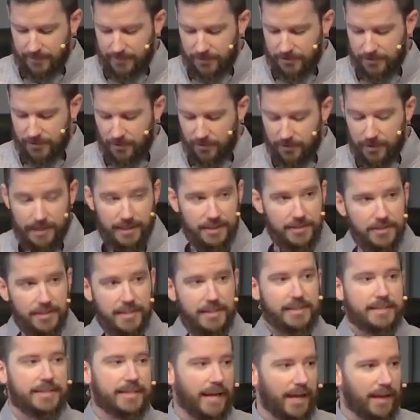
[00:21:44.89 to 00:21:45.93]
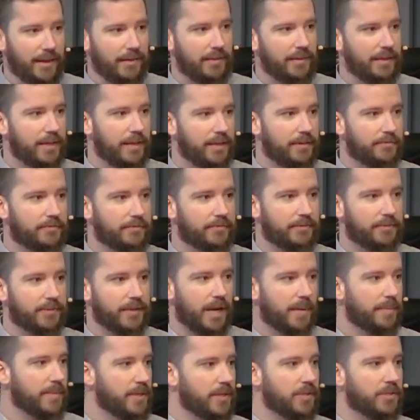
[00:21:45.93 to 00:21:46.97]
So kids can tell if
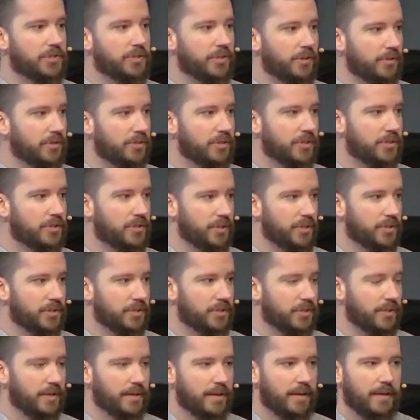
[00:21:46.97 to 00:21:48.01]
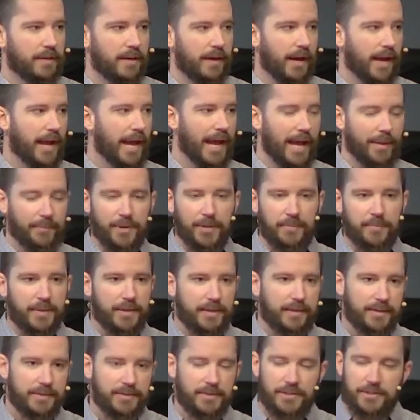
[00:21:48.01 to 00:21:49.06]
coming to church is just a habit
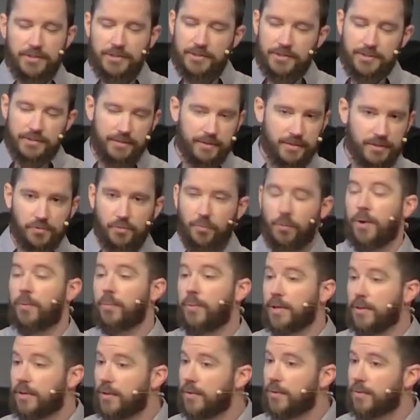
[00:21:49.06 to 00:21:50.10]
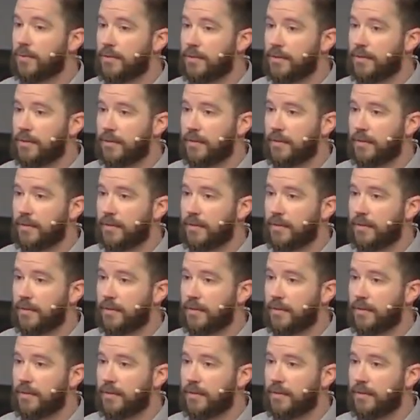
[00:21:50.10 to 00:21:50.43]
because it's just it's what we do.